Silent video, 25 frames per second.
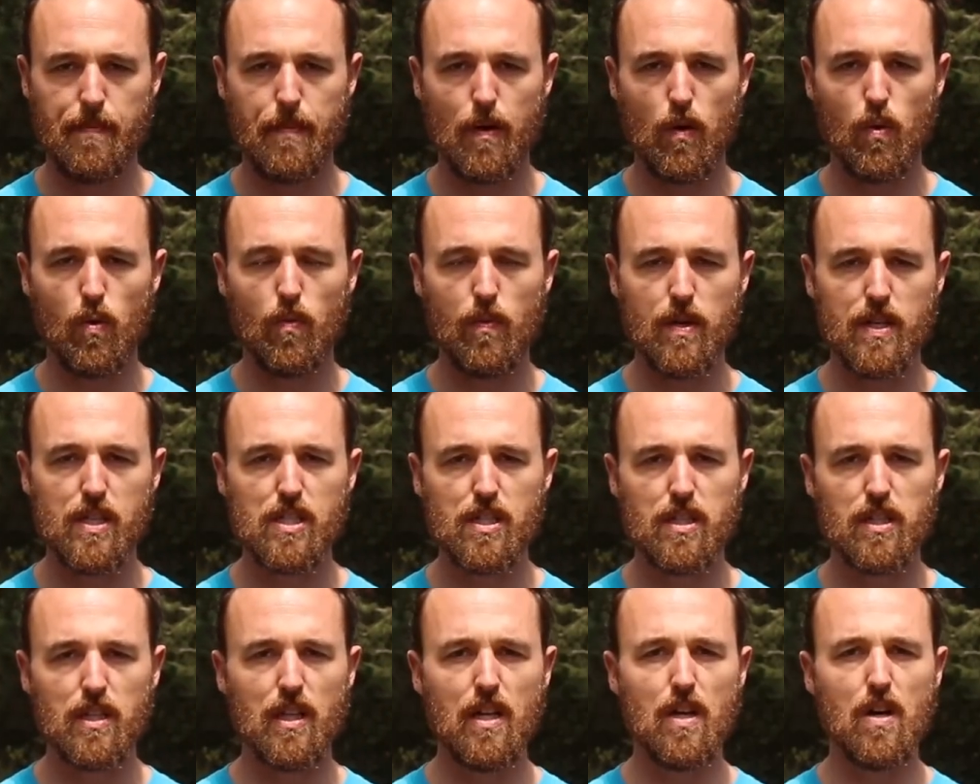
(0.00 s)
But when we
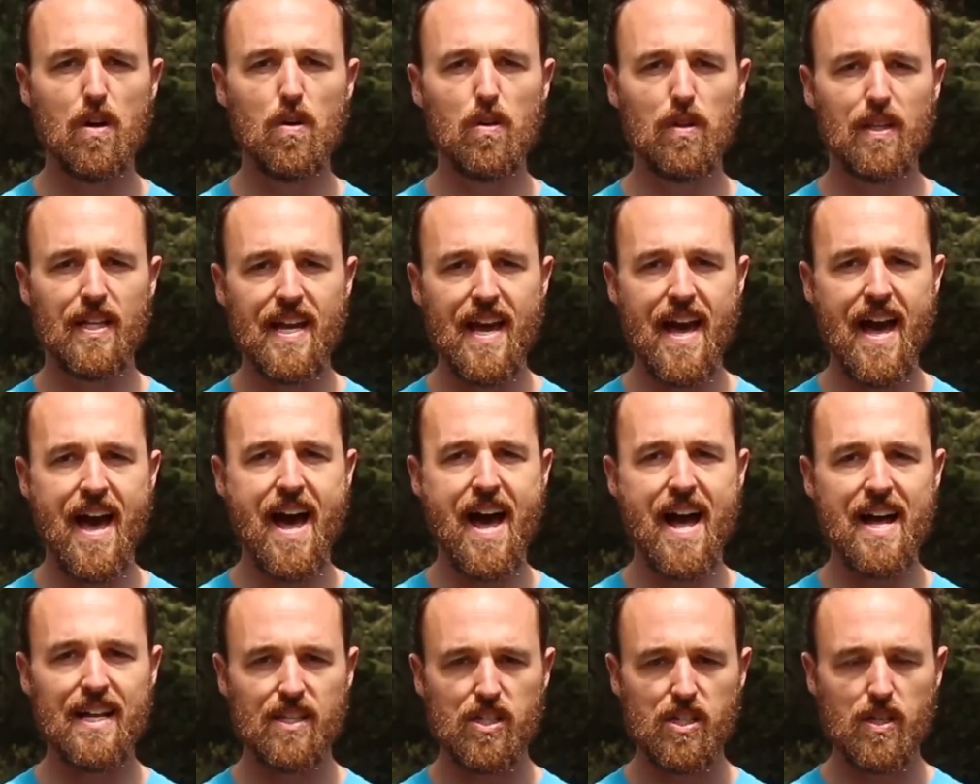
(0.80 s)
slowly
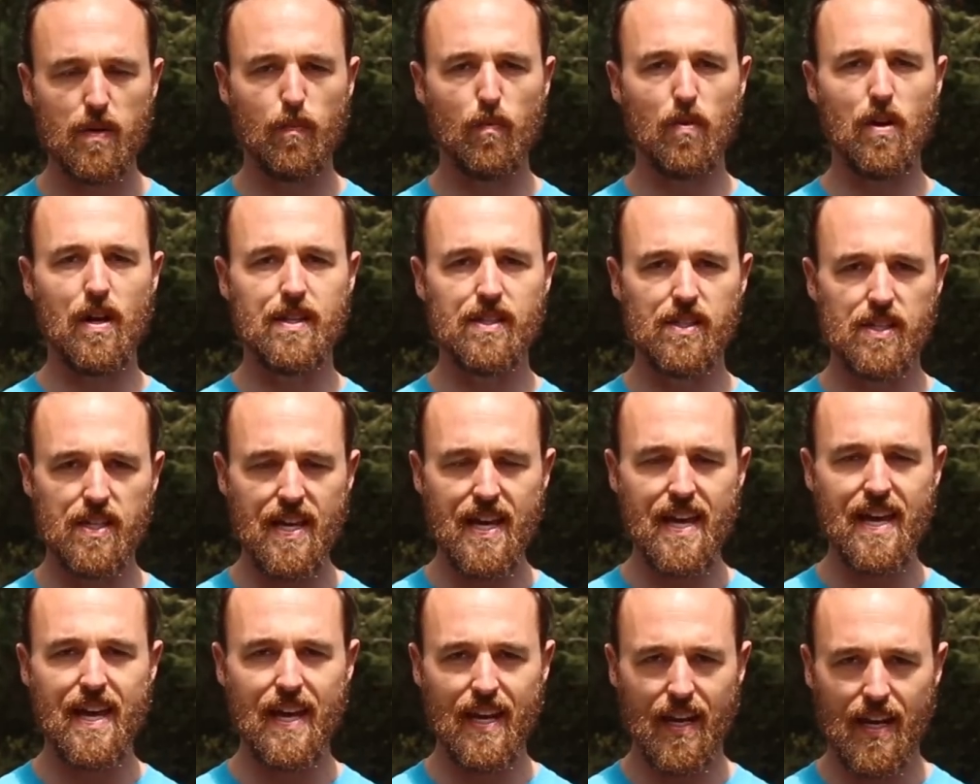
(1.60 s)
add some runs
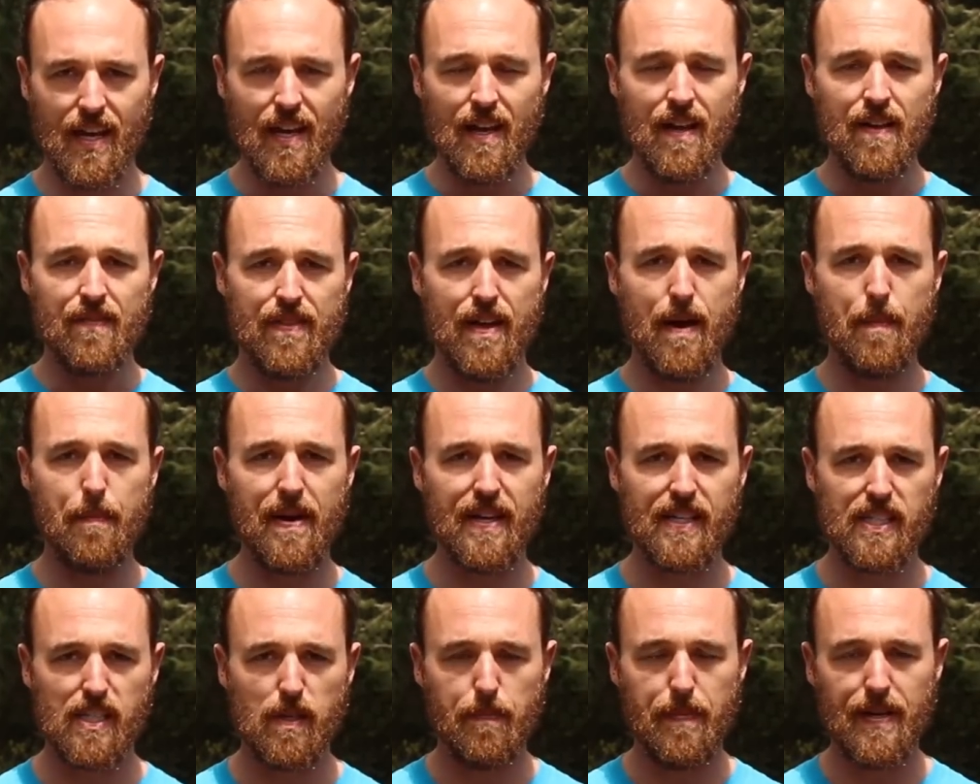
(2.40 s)
in, that
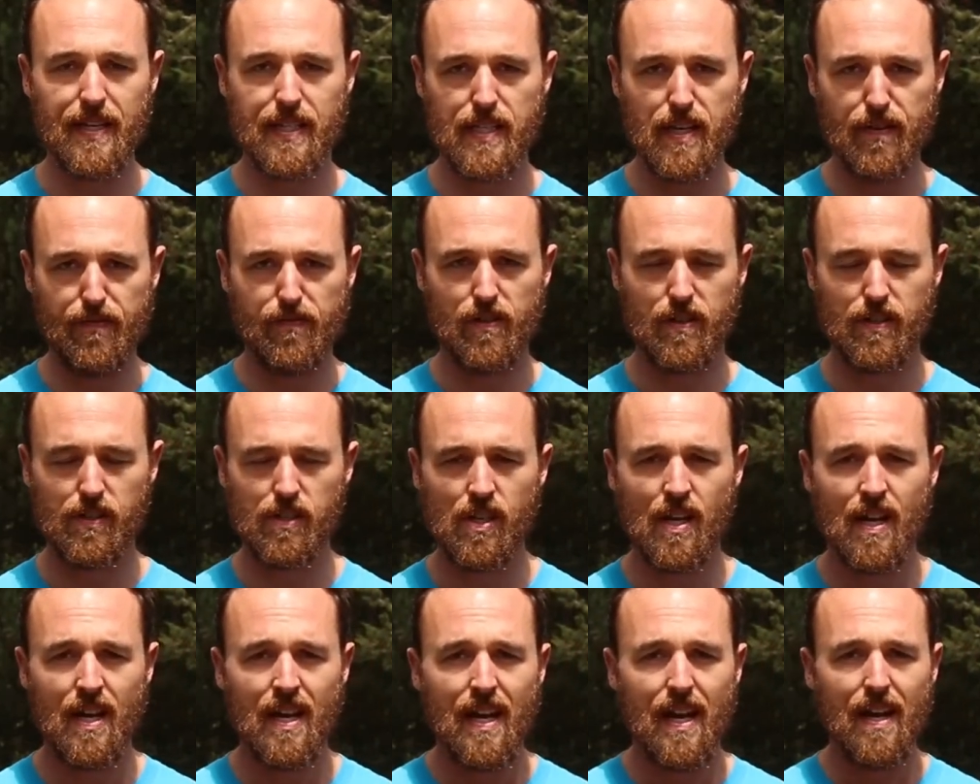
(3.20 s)
makes a big difference.